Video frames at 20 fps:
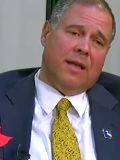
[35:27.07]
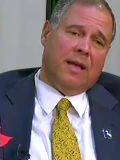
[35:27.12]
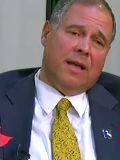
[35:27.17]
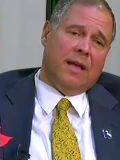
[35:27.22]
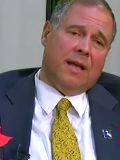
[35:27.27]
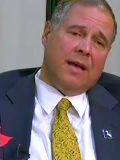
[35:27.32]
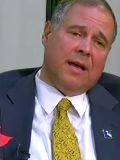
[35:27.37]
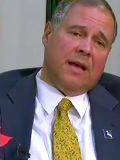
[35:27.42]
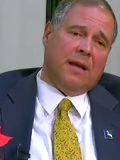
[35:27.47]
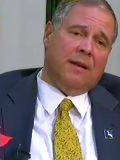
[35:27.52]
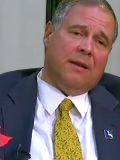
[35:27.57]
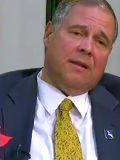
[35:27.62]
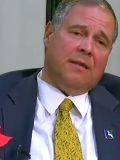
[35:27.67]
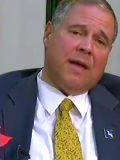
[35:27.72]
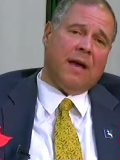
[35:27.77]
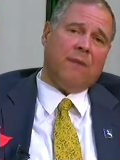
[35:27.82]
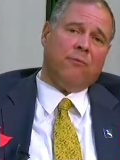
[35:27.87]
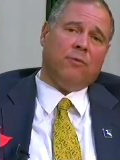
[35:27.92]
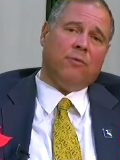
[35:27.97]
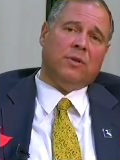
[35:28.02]
and
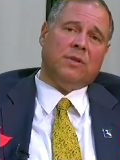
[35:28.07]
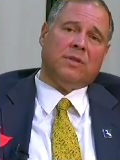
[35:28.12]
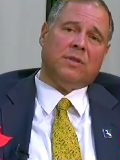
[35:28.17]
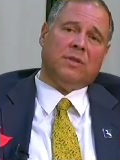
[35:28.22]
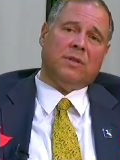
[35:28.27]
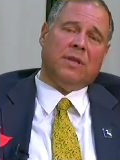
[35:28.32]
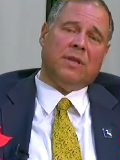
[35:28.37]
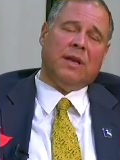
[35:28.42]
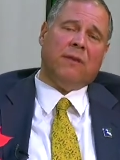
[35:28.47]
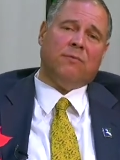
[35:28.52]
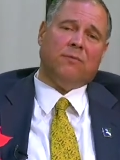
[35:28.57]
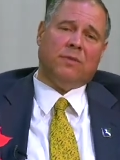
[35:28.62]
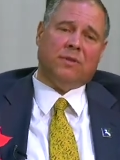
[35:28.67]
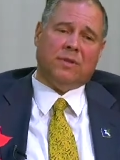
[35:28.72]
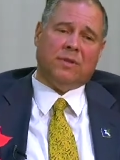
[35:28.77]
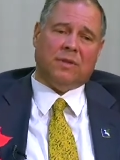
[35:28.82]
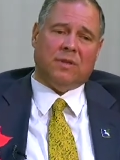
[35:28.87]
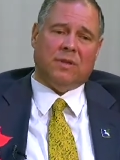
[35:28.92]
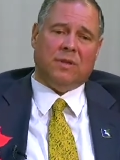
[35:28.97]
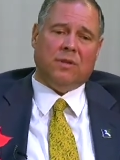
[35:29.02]
that was that
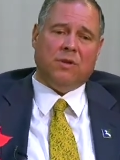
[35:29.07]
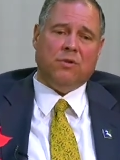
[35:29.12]
was